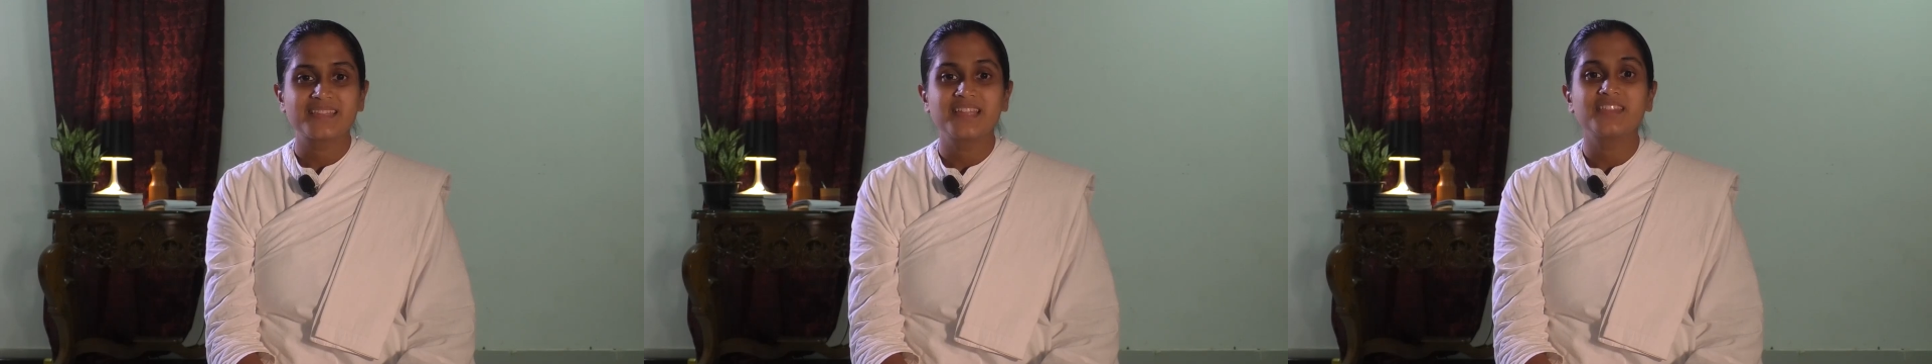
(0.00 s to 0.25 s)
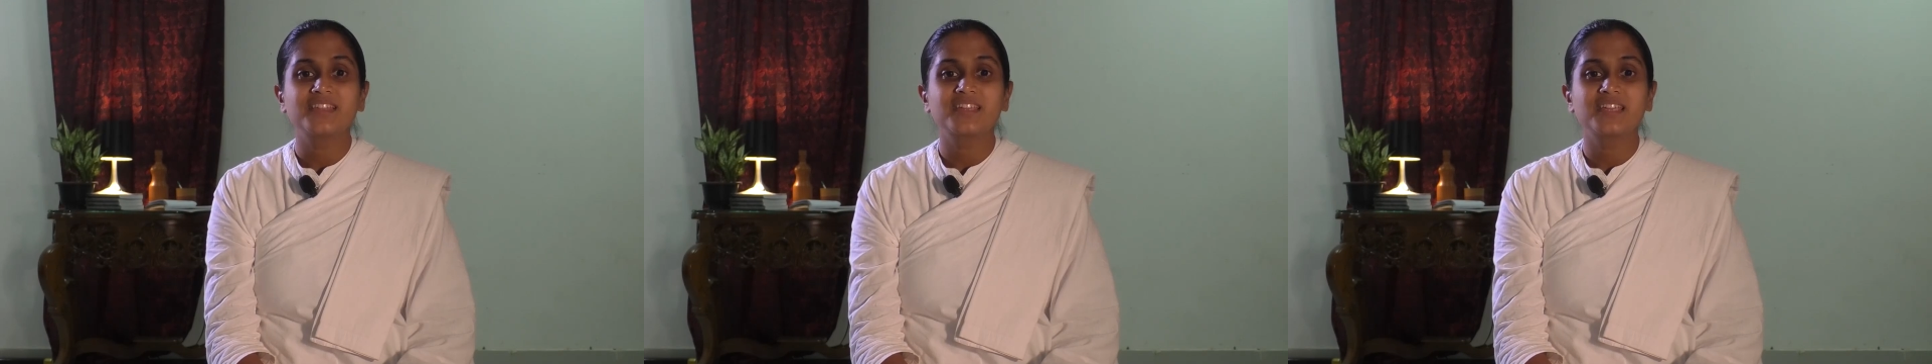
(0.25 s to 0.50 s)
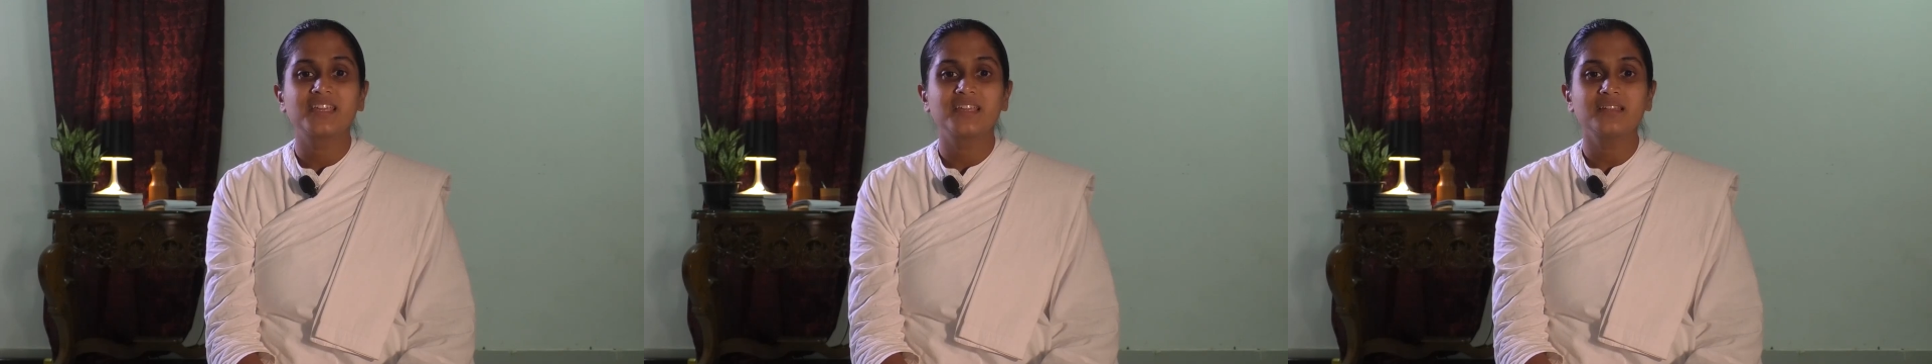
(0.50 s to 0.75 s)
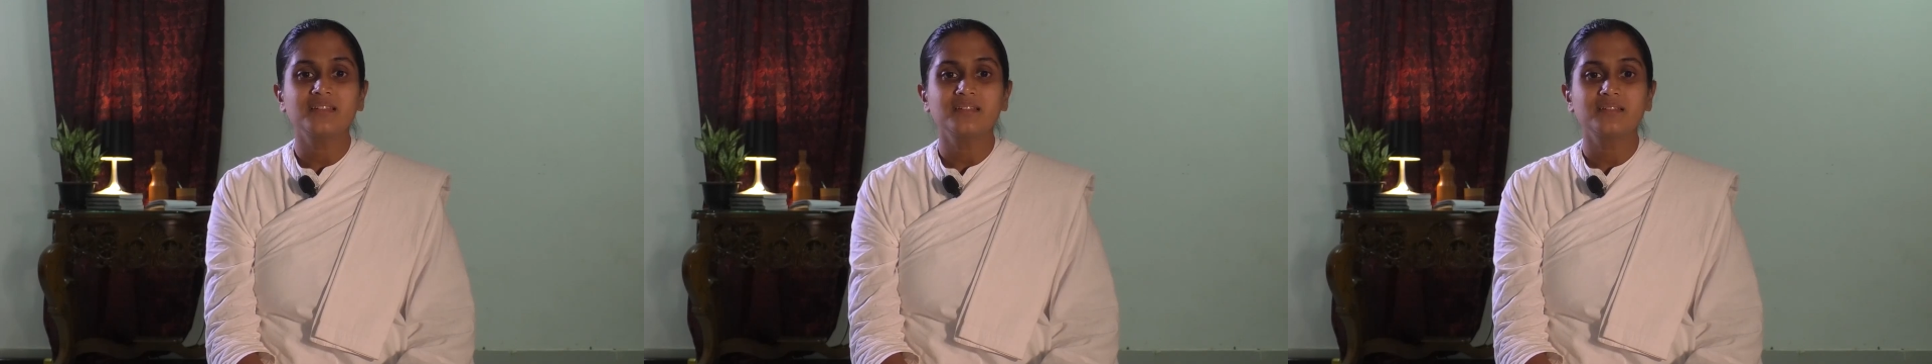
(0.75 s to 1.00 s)
Then the
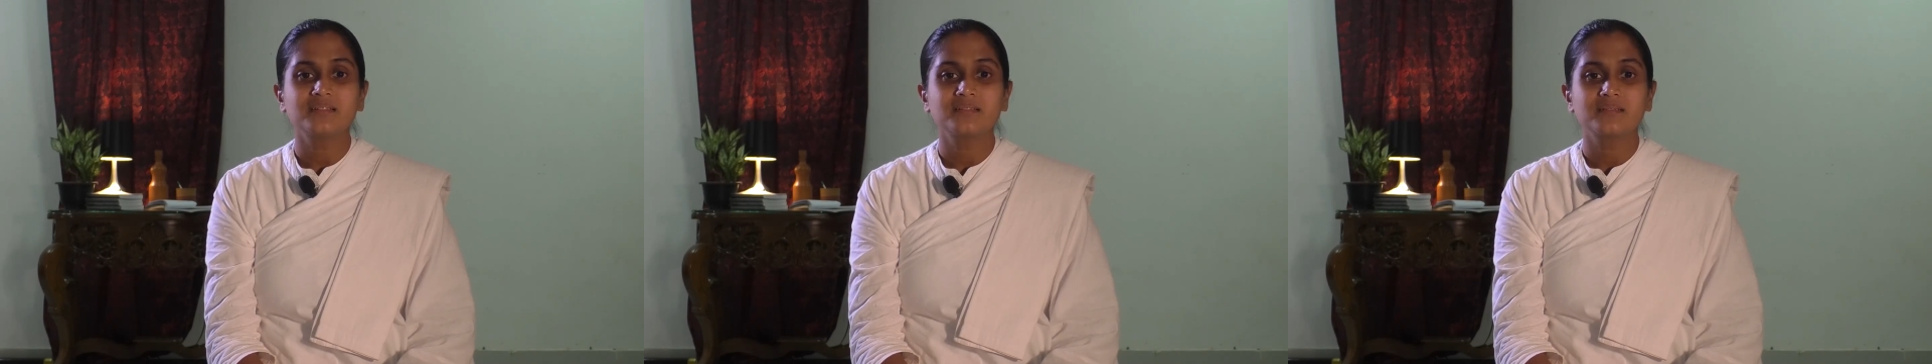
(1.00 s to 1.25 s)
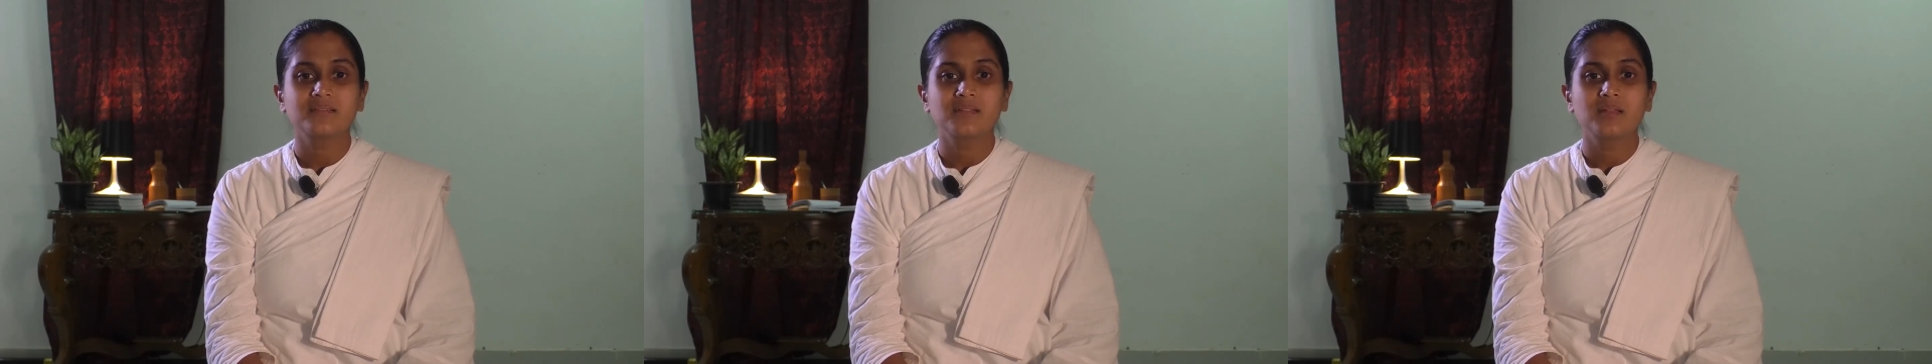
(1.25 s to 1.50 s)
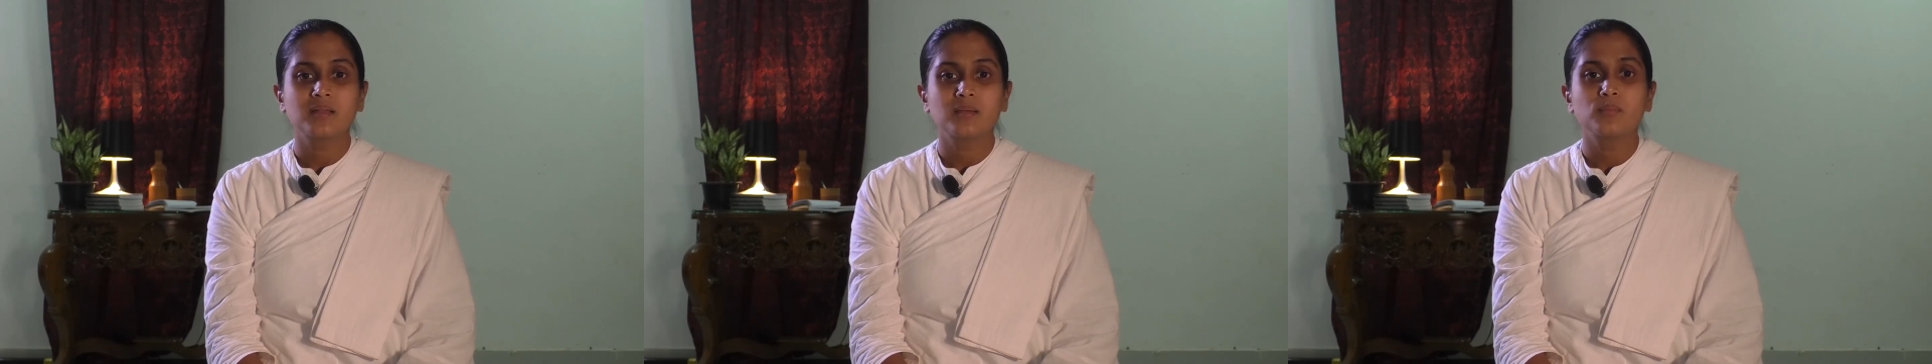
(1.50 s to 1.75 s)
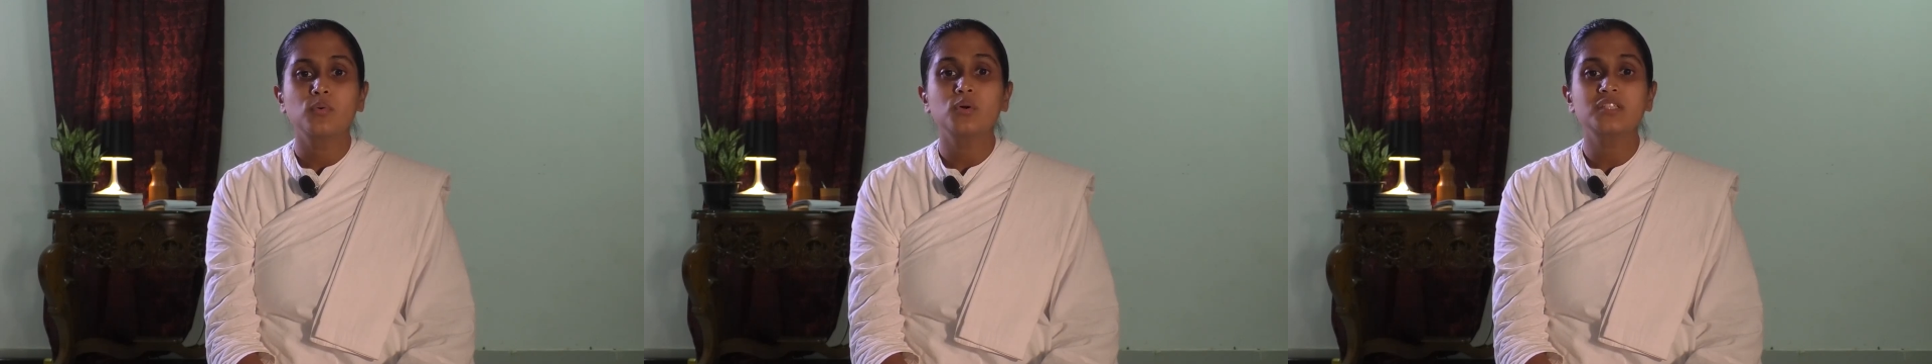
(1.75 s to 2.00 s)
king
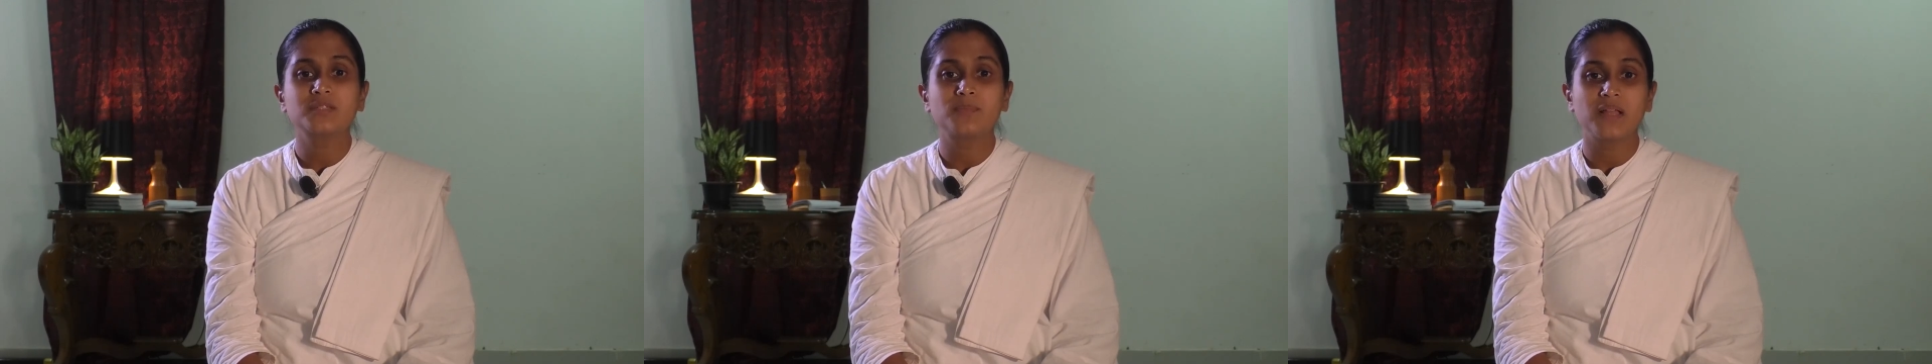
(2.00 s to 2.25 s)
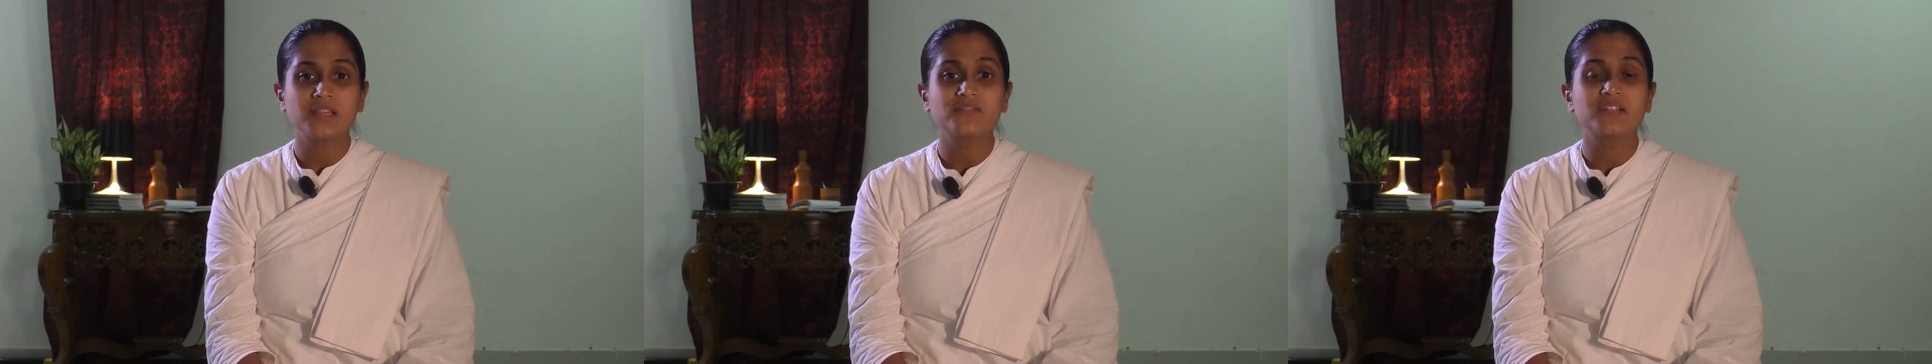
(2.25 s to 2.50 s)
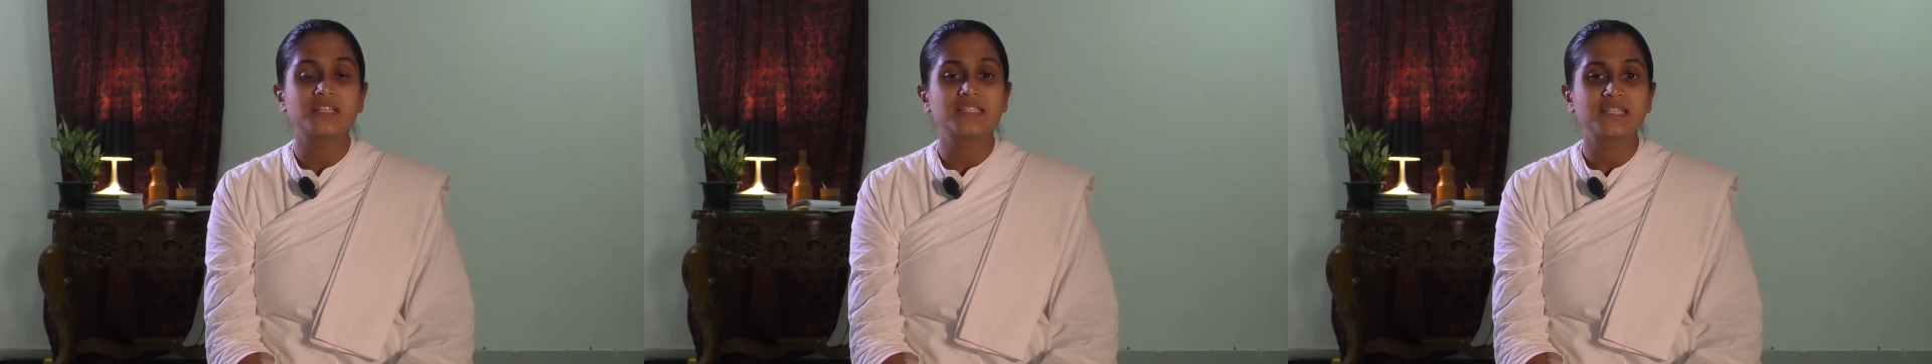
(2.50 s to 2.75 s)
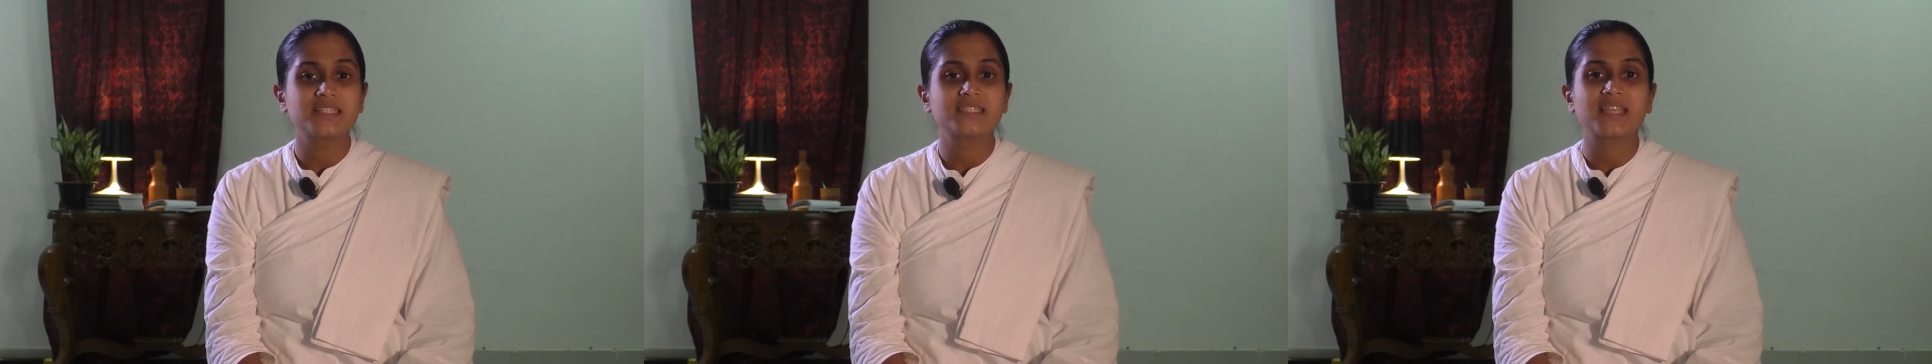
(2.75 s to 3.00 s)
most
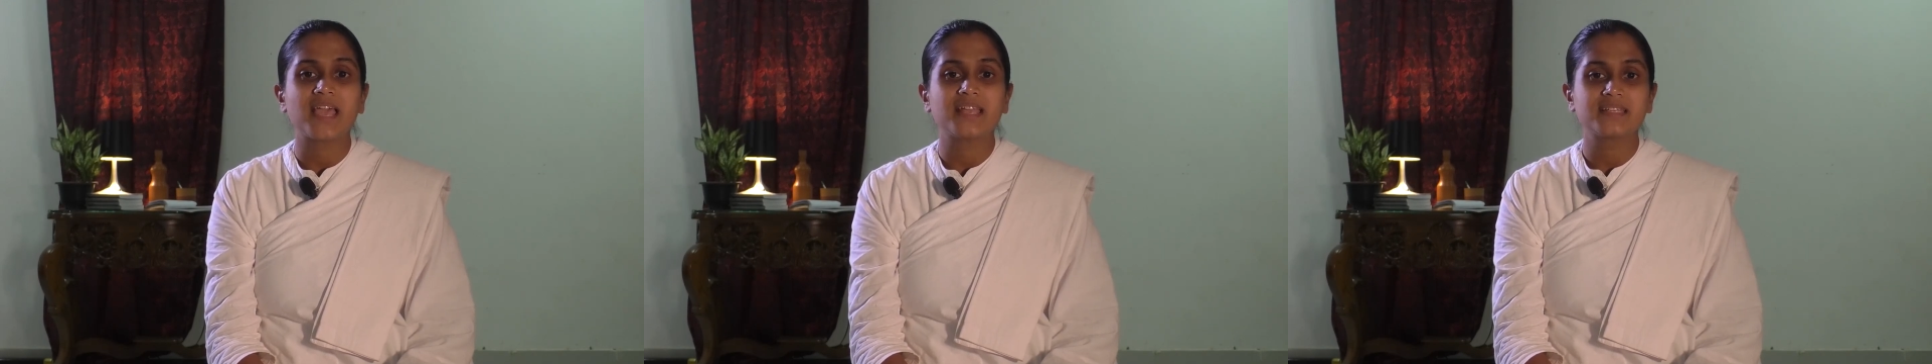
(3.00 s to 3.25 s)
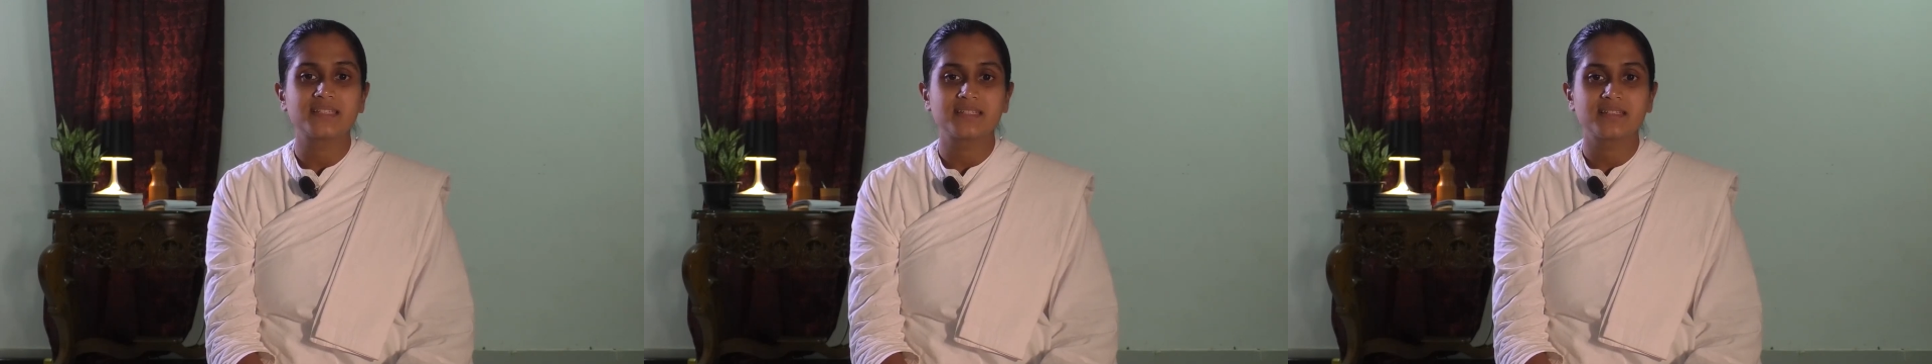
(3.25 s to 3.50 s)
benevolently said,